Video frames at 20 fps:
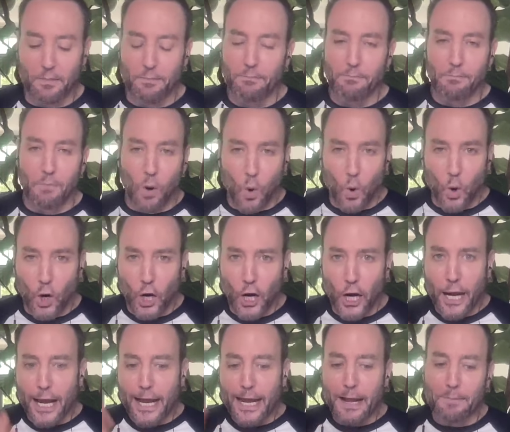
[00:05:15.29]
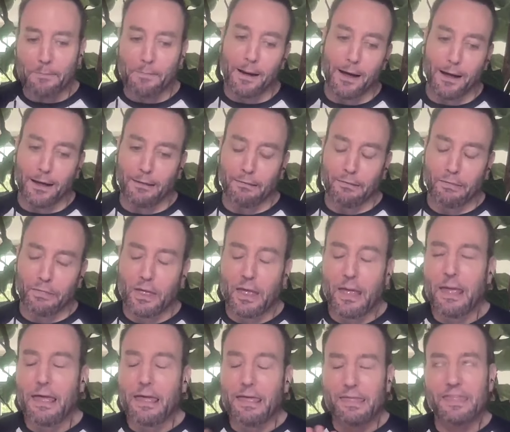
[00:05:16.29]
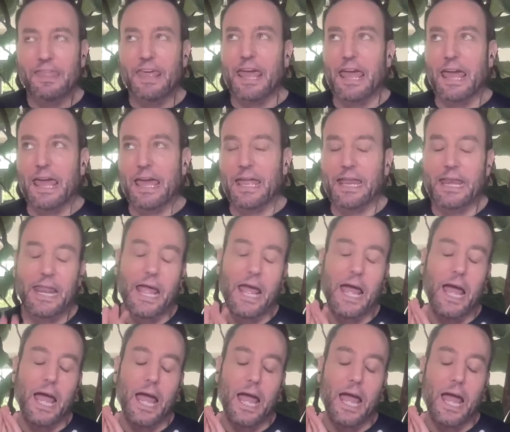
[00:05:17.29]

more in a month than